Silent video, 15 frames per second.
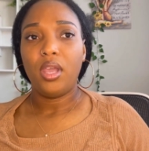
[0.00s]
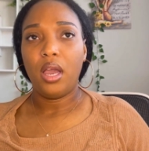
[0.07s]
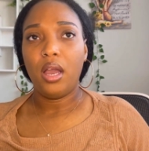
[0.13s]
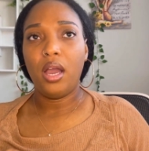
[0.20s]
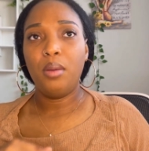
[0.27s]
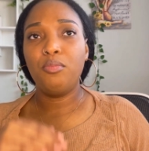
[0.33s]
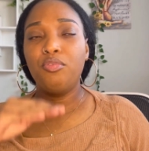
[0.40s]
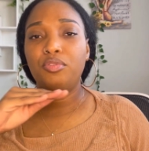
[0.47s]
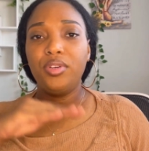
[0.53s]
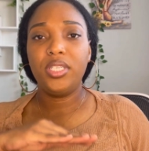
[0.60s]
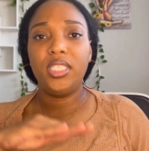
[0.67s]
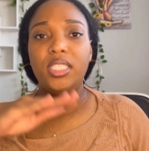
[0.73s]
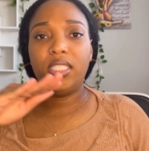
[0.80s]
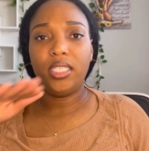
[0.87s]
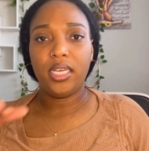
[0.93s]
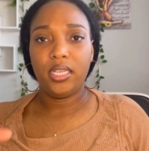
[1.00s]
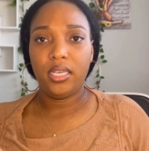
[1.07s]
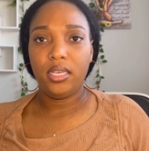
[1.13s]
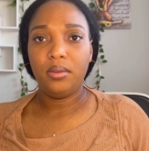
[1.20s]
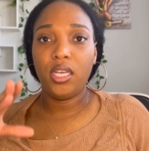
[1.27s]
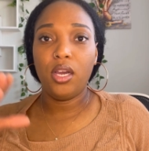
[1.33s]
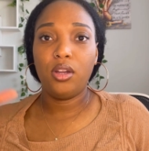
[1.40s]
I'm really
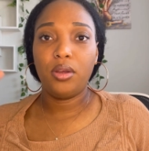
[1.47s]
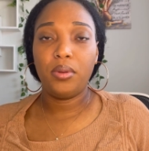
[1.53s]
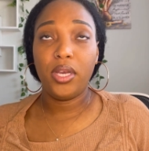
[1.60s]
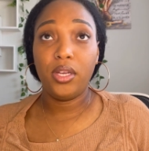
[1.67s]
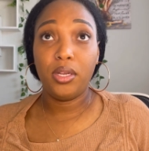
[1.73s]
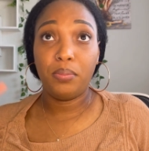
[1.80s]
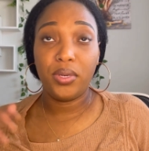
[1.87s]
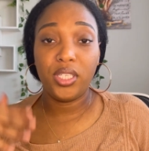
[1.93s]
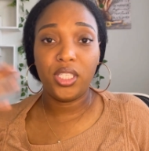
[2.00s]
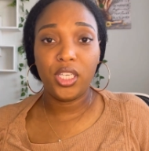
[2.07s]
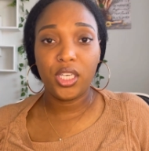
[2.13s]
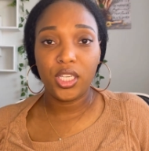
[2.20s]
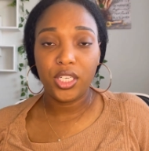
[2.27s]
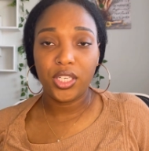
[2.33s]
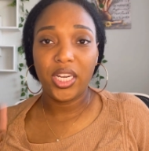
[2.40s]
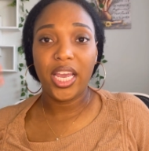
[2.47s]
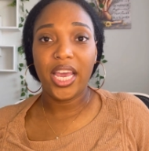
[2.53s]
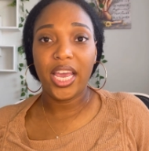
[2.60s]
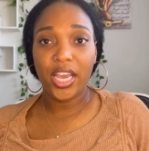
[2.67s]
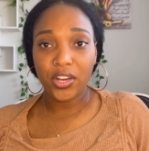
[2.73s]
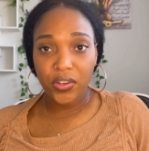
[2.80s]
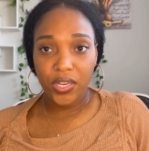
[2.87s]
steady in a particular
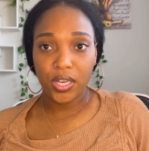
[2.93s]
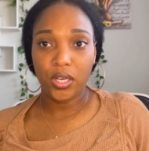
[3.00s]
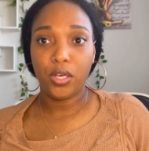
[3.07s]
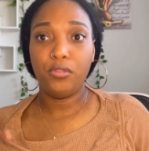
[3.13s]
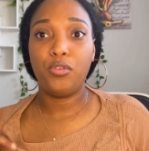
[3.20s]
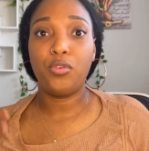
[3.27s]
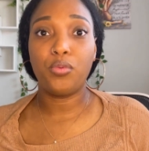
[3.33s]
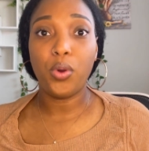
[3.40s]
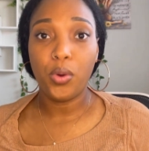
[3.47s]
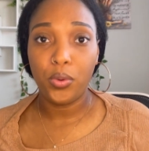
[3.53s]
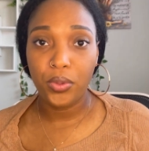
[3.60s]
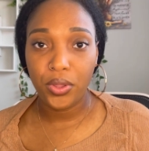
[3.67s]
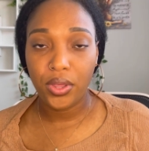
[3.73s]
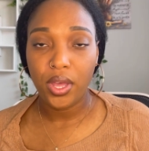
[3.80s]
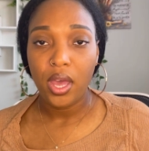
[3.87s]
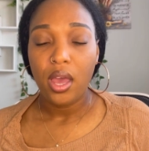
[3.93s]
area of growth.